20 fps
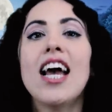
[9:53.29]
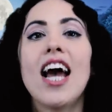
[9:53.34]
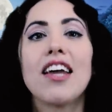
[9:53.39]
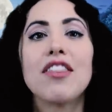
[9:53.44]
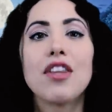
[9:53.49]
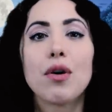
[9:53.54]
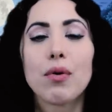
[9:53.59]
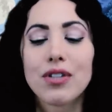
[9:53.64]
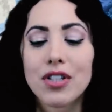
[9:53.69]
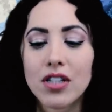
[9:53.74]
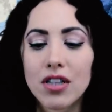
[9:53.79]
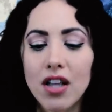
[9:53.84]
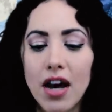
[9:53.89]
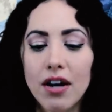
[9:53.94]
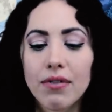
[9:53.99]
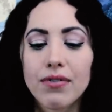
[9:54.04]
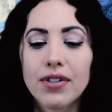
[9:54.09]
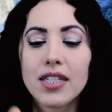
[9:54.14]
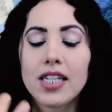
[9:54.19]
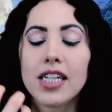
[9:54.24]
and there was a
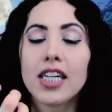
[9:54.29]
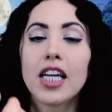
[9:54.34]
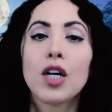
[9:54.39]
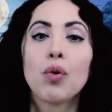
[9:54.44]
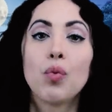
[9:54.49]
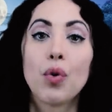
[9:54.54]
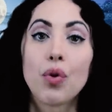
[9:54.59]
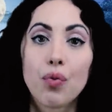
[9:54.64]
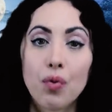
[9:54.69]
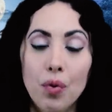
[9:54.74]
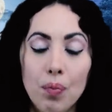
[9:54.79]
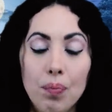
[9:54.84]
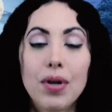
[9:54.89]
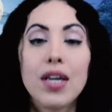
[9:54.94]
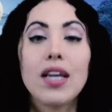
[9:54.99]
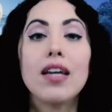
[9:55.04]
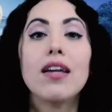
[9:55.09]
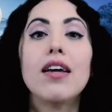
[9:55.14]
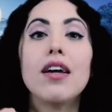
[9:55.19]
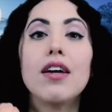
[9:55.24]
lot of singing with
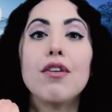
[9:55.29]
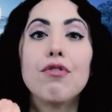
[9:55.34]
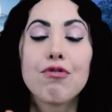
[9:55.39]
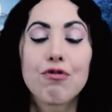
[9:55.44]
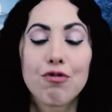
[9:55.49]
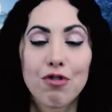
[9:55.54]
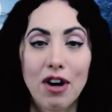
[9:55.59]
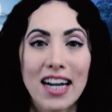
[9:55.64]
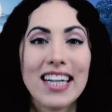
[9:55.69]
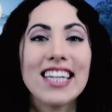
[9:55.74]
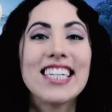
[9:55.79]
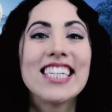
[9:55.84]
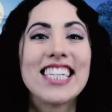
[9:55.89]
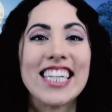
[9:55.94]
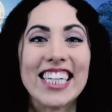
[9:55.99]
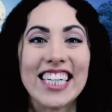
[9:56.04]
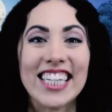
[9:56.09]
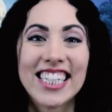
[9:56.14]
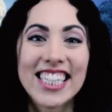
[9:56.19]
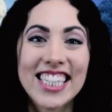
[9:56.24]
repeated
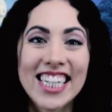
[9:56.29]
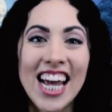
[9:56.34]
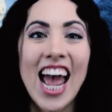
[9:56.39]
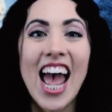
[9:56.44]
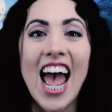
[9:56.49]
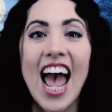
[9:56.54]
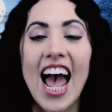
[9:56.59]
phrases.